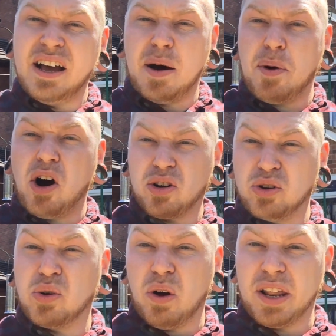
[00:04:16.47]
I bought a
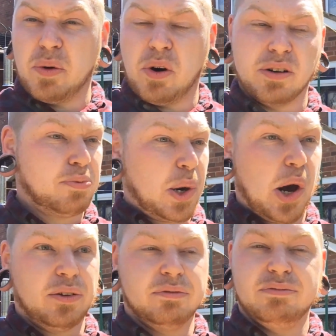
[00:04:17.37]
good quality one, put
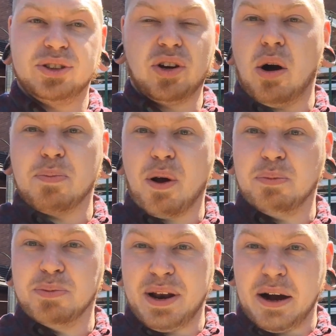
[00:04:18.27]
it on. It's not a
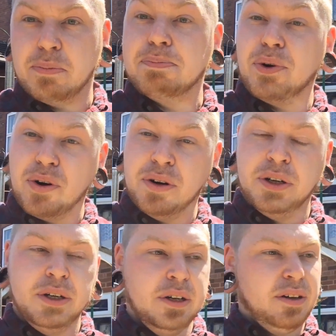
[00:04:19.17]
problem now, but
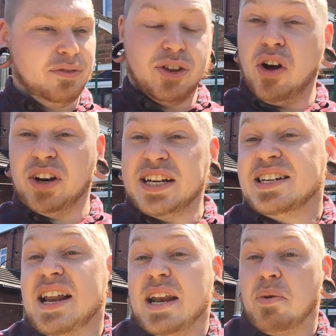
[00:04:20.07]
they're not
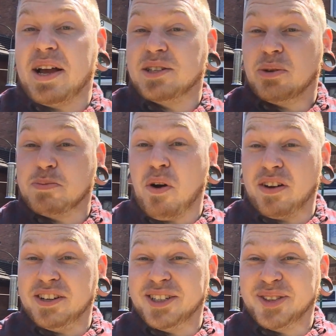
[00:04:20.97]
needed anyway, so it's
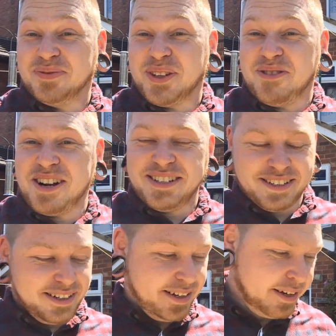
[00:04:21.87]
pointless, all
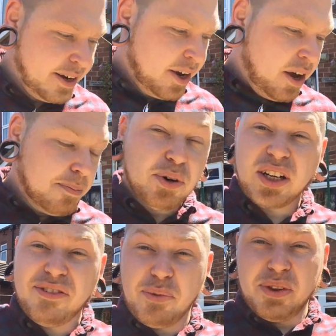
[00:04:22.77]
right? But
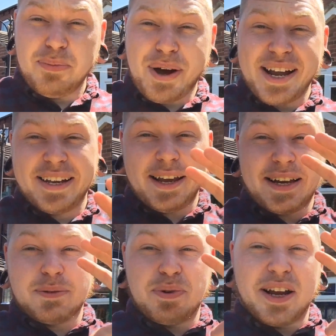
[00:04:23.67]
living with the bike
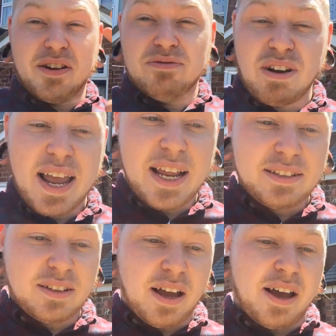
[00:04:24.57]
has been
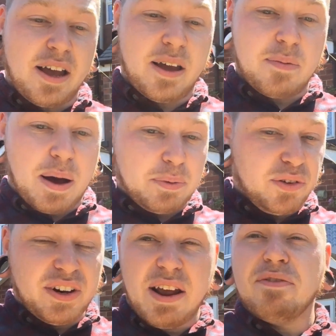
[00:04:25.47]
great. I'm
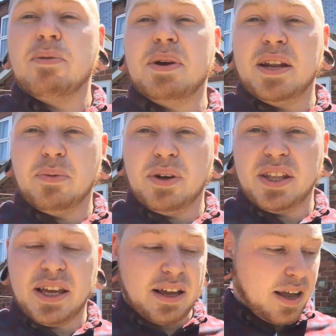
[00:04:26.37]
loving every minute with
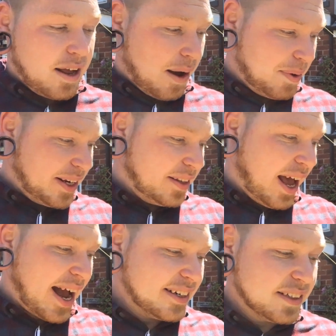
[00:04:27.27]
it. I mean, the
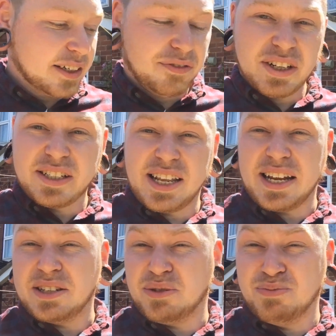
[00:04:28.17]
handling of this
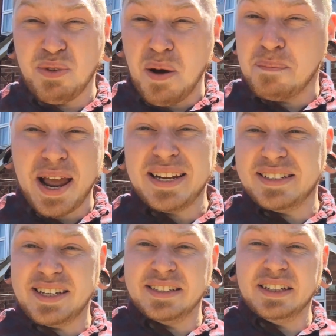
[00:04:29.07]
thing is
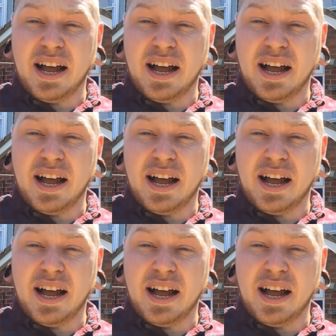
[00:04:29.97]
amazing.